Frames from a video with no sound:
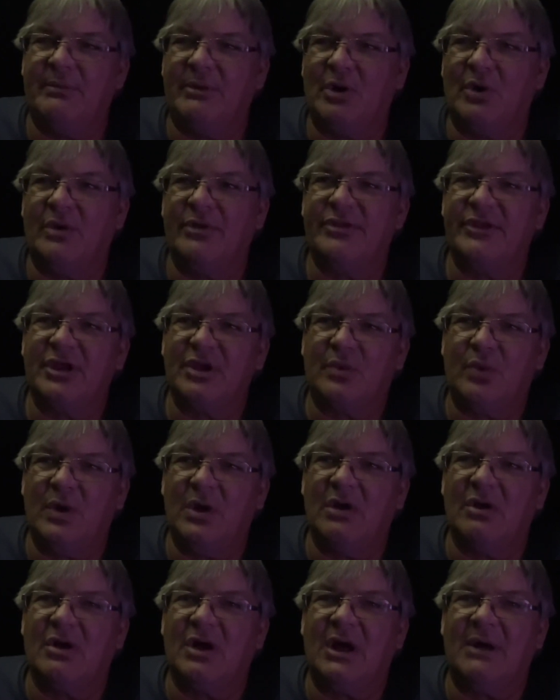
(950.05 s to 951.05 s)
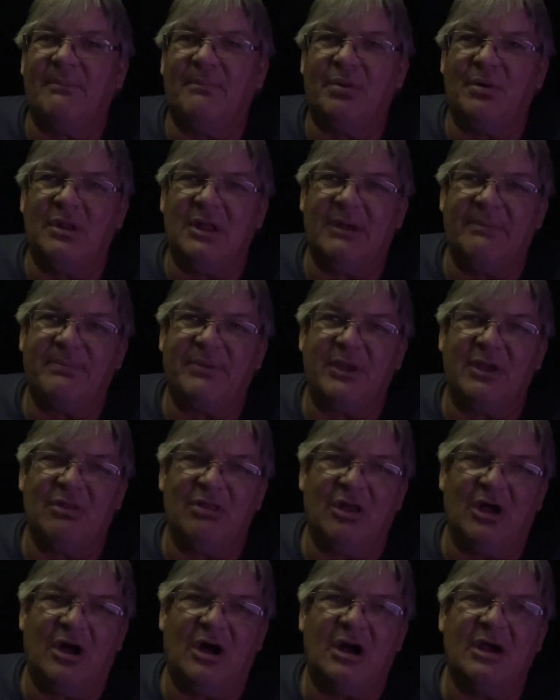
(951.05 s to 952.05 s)
but go into the Qualcomm, pull up your
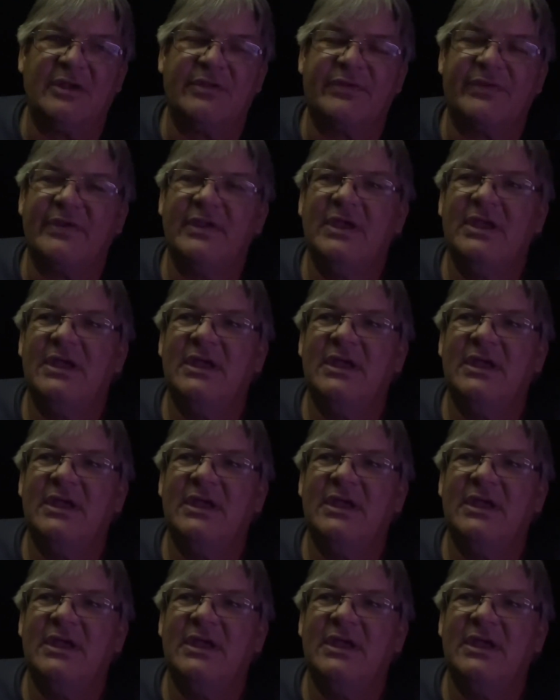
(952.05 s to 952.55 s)
logs,